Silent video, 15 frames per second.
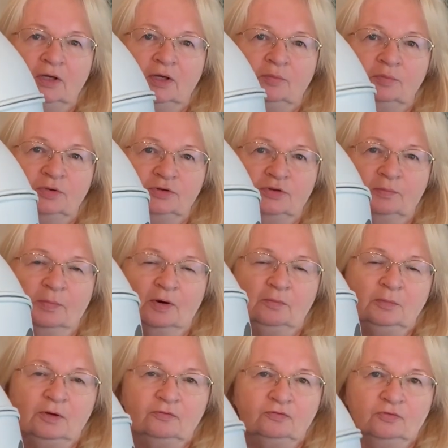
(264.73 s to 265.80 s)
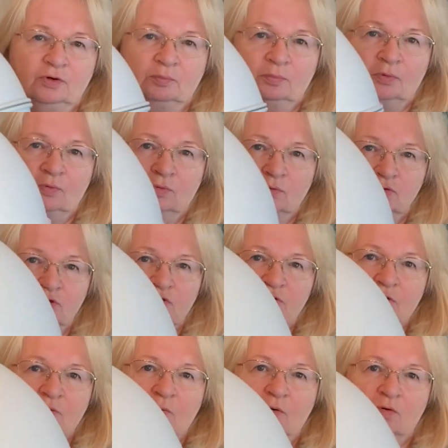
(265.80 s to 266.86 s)
put them on my front porch, and
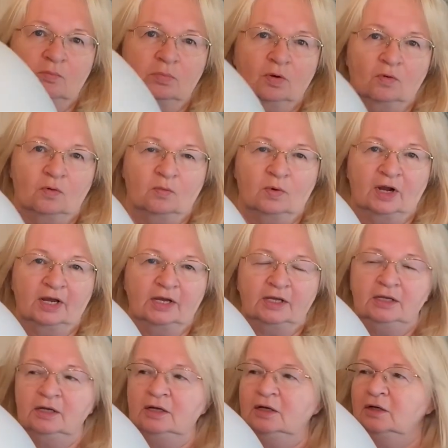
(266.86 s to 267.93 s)
they won't blow away.